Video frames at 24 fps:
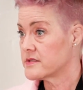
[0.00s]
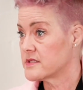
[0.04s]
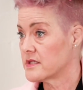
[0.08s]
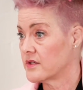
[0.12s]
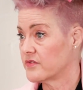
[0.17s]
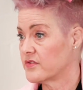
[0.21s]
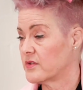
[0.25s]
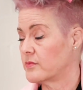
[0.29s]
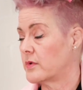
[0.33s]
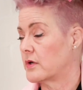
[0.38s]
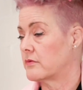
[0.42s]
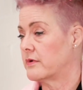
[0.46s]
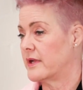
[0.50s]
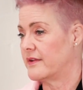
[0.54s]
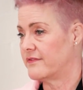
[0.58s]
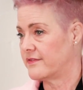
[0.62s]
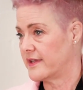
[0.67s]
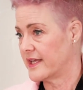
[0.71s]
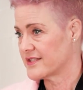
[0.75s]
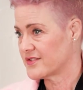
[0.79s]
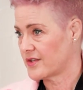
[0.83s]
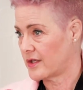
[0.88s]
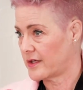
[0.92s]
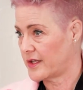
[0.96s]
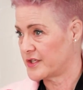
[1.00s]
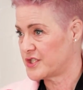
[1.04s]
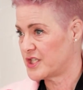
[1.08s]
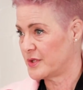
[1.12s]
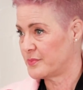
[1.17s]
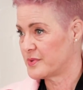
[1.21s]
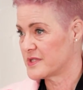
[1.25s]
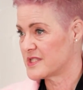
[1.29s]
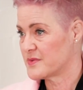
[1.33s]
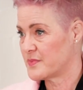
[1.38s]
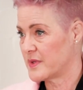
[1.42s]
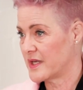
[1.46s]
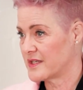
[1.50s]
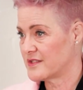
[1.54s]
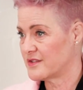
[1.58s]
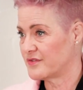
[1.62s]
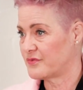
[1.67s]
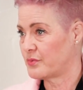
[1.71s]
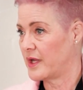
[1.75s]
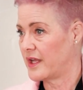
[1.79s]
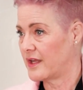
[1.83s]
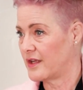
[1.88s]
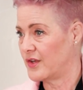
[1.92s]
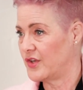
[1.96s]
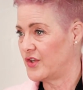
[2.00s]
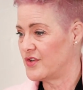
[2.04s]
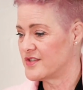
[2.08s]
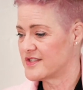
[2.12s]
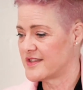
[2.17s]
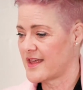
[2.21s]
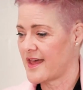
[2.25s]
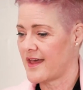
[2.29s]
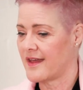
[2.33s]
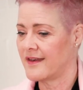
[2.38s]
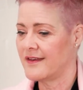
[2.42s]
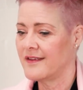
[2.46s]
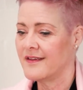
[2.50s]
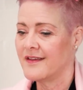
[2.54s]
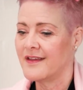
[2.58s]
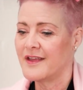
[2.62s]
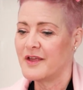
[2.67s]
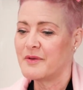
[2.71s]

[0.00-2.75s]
so from a reflexology perspective, we can use that.